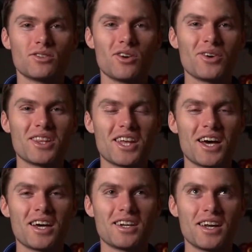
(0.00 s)
knowing
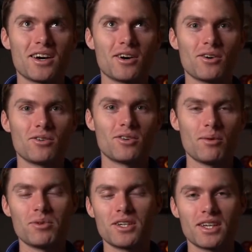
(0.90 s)
that now,
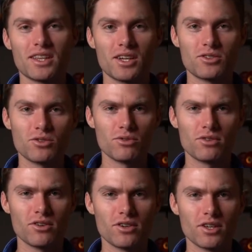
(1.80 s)
I'm gonna take that
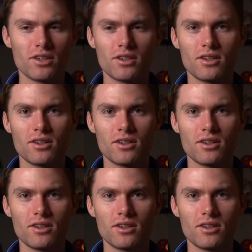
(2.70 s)
2:30,